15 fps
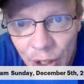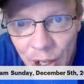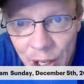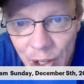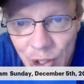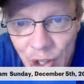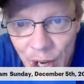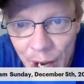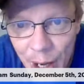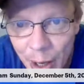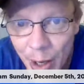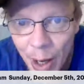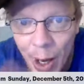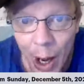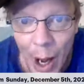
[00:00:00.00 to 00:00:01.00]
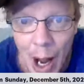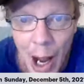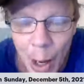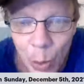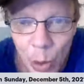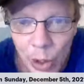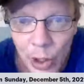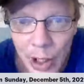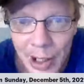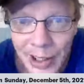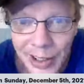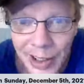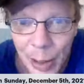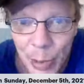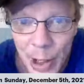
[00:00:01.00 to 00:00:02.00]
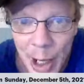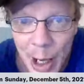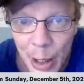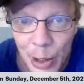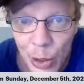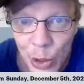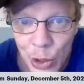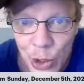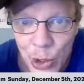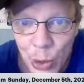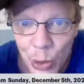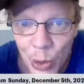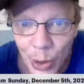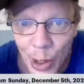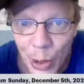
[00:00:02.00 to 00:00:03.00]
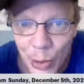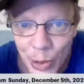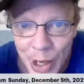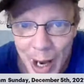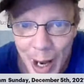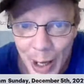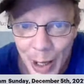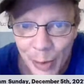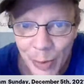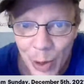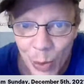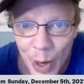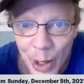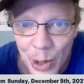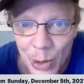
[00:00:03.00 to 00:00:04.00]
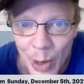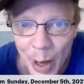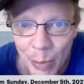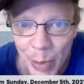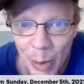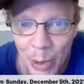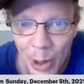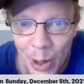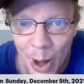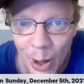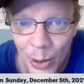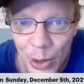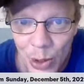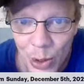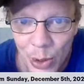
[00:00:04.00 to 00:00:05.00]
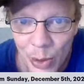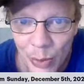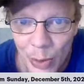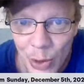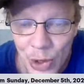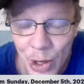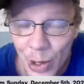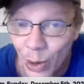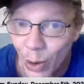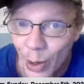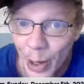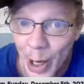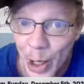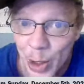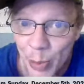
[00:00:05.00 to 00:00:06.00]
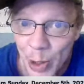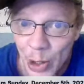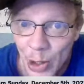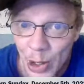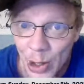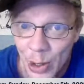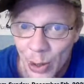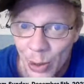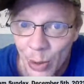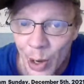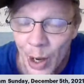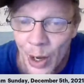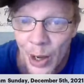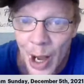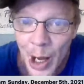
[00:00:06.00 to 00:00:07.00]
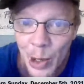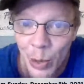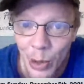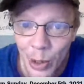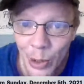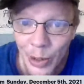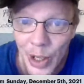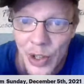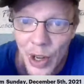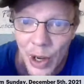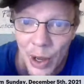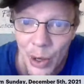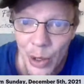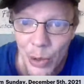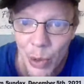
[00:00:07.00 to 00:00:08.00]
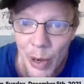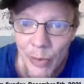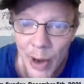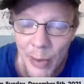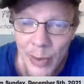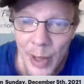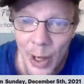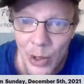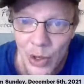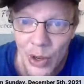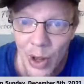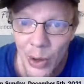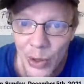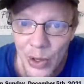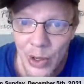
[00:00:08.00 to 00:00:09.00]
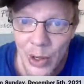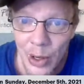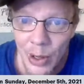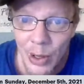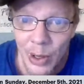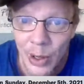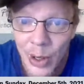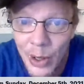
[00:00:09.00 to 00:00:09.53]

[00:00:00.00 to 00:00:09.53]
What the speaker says: he said, "I will eliminate your student loan debt if you went to a public college or university or an HBCU and you earn less than $125,000 a year."